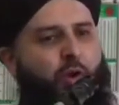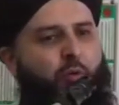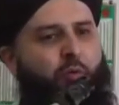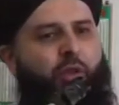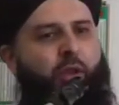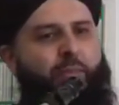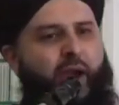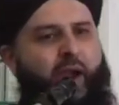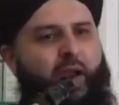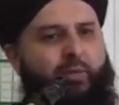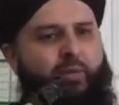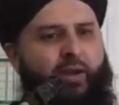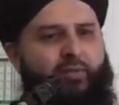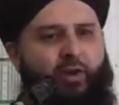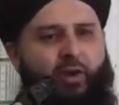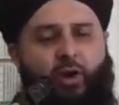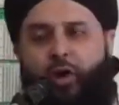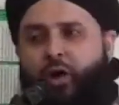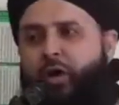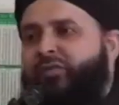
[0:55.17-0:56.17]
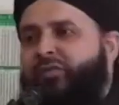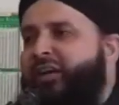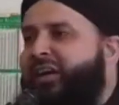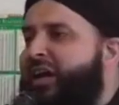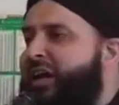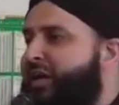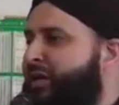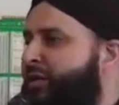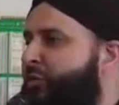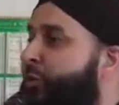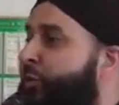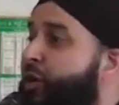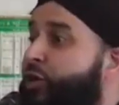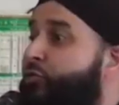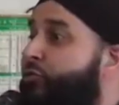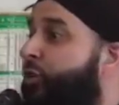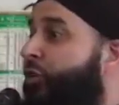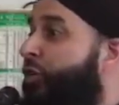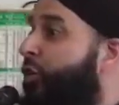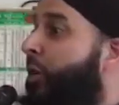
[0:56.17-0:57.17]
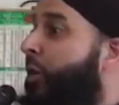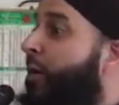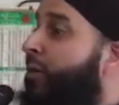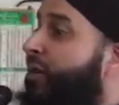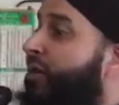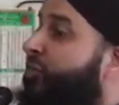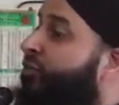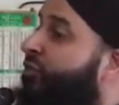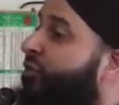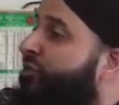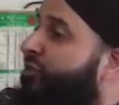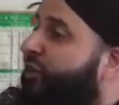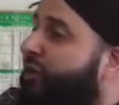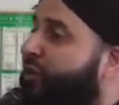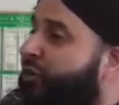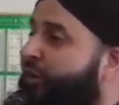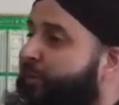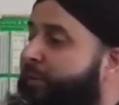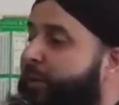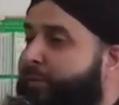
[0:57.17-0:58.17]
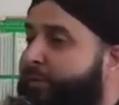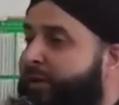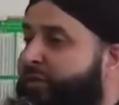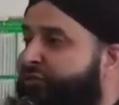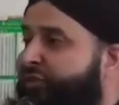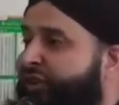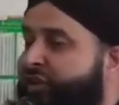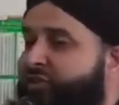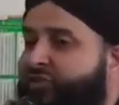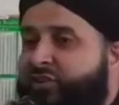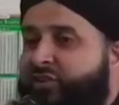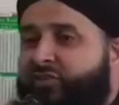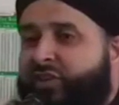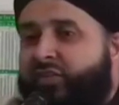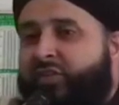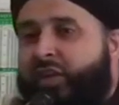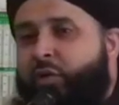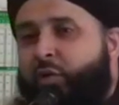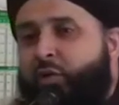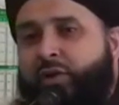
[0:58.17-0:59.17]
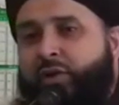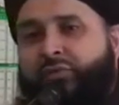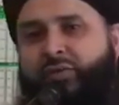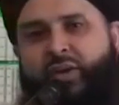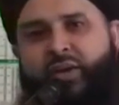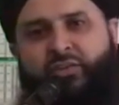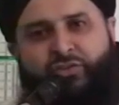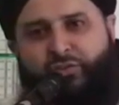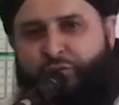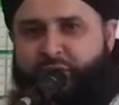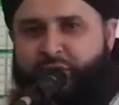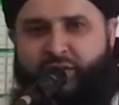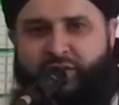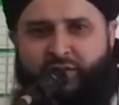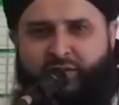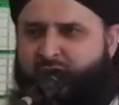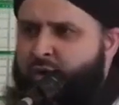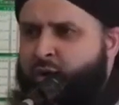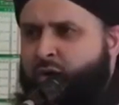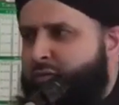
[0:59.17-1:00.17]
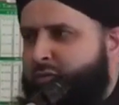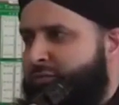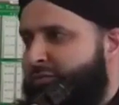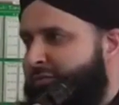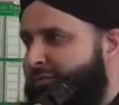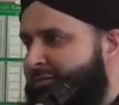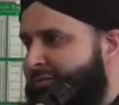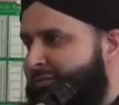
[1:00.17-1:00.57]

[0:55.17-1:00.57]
We abide by the law of the land. We do not go out insulting other people's religions and their holy figures, do we? No.